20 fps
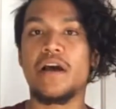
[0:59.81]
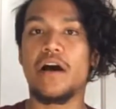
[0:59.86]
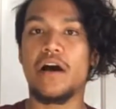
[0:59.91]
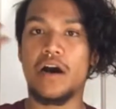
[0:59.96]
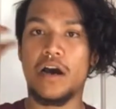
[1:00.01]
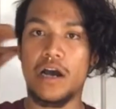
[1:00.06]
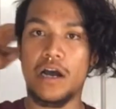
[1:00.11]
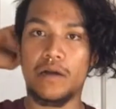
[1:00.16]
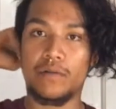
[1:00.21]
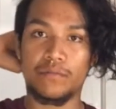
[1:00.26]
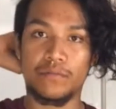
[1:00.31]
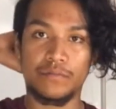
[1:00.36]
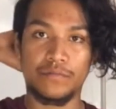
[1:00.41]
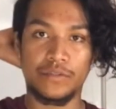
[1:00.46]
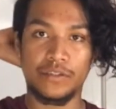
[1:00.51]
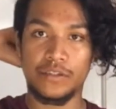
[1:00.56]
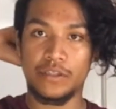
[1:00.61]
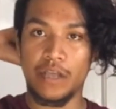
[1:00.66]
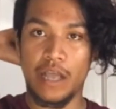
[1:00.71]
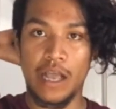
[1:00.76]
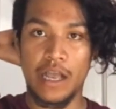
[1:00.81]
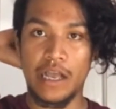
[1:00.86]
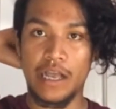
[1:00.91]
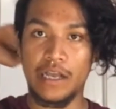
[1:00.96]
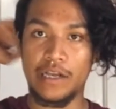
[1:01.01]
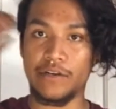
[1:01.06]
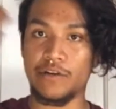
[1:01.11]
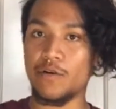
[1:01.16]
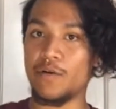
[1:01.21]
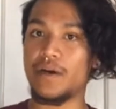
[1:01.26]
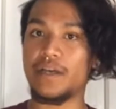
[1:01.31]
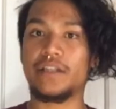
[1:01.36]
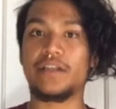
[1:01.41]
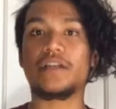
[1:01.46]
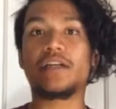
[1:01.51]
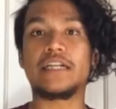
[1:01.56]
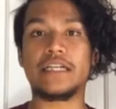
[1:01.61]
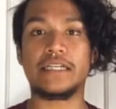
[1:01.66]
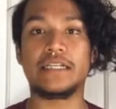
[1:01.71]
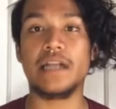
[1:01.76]
No
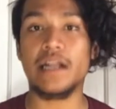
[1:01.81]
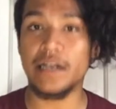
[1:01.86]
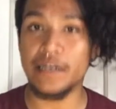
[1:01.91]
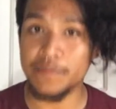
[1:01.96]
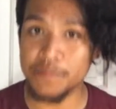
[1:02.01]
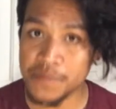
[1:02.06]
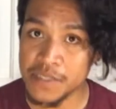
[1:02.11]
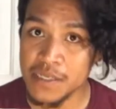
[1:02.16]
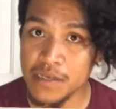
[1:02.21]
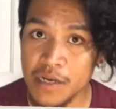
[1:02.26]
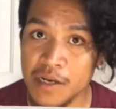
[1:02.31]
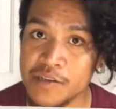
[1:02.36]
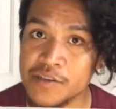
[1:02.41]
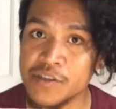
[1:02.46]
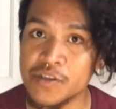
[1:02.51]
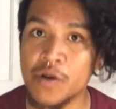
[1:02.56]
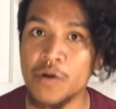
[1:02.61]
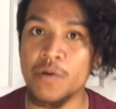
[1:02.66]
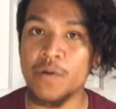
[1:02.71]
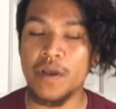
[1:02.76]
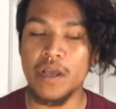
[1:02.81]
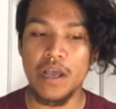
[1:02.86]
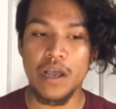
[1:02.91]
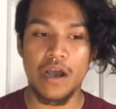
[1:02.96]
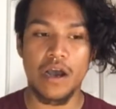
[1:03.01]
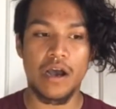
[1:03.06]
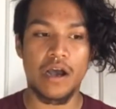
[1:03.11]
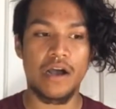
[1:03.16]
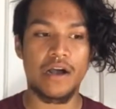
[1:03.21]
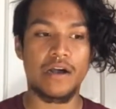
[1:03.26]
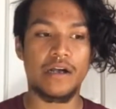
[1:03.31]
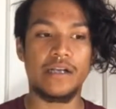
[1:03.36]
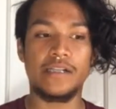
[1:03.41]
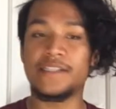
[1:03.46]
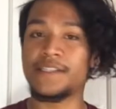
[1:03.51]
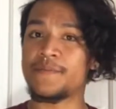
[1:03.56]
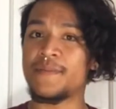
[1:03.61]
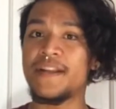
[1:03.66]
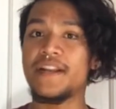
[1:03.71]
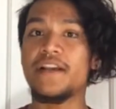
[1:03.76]
other than Nipsey Hussle.
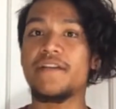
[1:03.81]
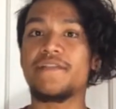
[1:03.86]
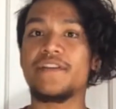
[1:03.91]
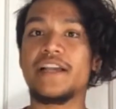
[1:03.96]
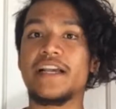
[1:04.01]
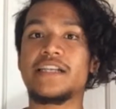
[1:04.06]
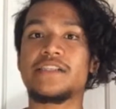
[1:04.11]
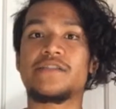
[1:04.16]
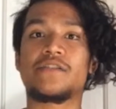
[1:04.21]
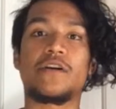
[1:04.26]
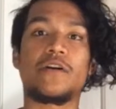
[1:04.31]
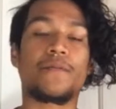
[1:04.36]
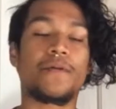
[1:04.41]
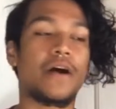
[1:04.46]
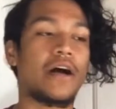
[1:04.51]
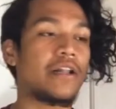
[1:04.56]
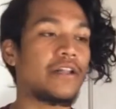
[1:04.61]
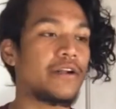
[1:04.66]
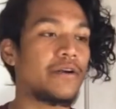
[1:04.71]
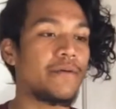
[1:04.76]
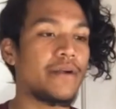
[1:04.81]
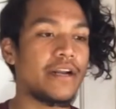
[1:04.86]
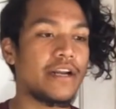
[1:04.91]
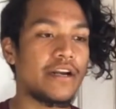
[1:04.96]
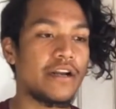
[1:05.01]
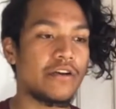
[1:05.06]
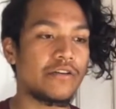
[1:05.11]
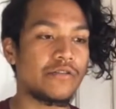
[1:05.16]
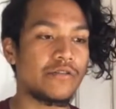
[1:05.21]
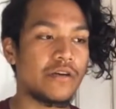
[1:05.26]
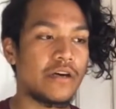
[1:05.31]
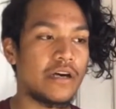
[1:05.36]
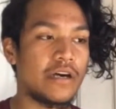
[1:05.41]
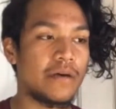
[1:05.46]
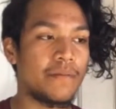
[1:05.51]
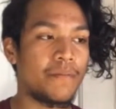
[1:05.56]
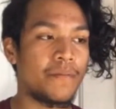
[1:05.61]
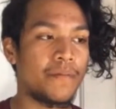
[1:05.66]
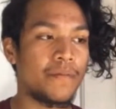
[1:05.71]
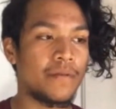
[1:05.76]
As many of guys know, probably already
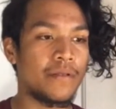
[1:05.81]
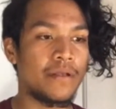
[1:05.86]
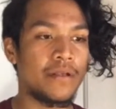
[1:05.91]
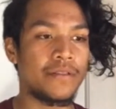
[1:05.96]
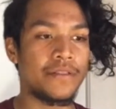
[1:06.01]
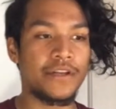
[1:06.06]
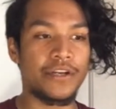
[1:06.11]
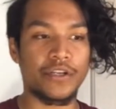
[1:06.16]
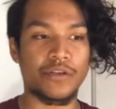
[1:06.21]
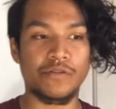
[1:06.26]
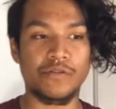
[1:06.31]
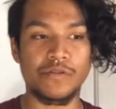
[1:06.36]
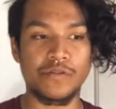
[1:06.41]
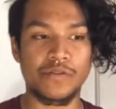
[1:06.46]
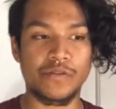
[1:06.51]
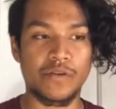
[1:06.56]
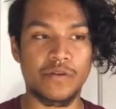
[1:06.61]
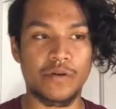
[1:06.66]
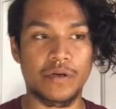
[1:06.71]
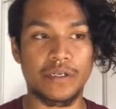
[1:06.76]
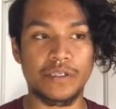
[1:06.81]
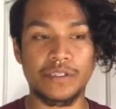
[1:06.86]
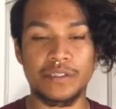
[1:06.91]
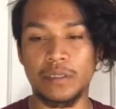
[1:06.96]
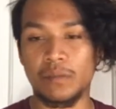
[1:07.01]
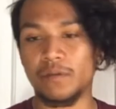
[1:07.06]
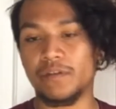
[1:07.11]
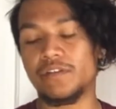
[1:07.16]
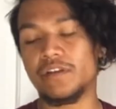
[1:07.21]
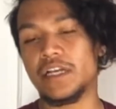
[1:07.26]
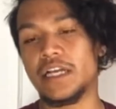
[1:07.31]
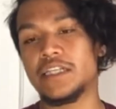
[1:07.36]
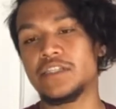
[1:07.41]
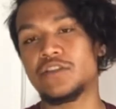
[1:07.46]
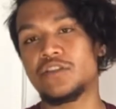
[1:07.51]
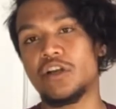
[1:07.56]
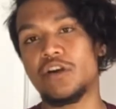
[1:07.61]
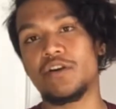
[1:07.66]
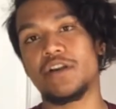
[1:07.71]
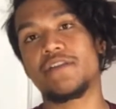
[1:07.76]
know the news, or some of you guys
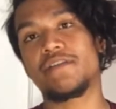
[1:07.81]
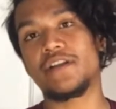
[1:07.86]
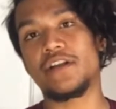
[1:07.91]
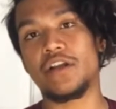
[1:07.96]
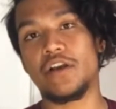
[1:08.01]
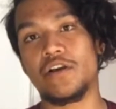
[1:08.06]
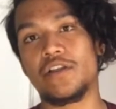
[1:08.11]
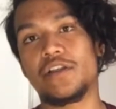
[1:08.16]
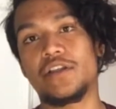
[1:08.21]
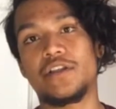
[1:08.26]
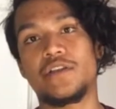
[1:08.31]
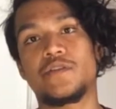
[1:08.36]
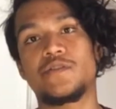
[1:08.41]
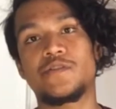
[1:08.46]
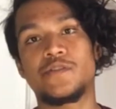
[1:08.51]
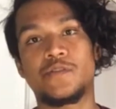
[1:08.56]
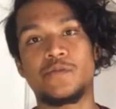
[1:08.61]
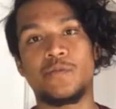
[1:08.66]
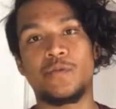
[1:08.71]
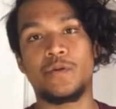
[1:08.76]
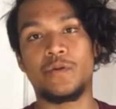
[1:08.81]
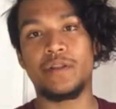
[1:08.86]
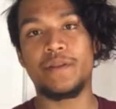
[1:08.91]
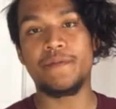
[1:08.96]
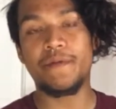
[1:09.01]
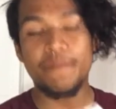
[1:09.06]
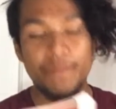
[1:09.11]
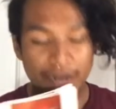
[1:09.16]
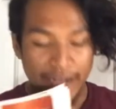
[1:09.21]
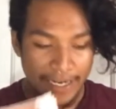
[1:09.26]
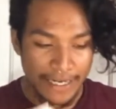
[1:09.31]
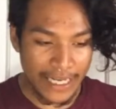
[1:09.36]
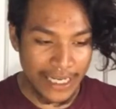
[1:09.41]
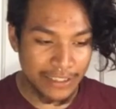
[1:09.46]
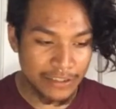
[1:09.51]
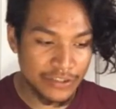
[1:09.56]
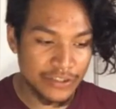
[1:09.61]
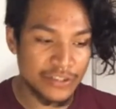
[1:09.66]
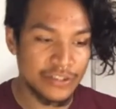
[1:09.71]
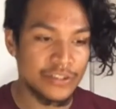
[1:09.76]
don't even know the news. Well, let me break it
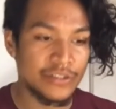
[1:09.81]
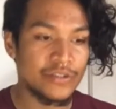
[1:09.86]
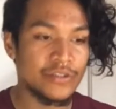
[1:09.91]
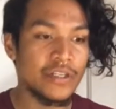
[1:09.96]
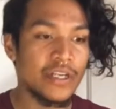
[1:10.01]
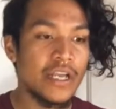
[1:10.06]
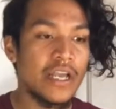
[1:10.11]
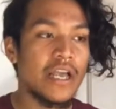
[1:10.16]
down to you.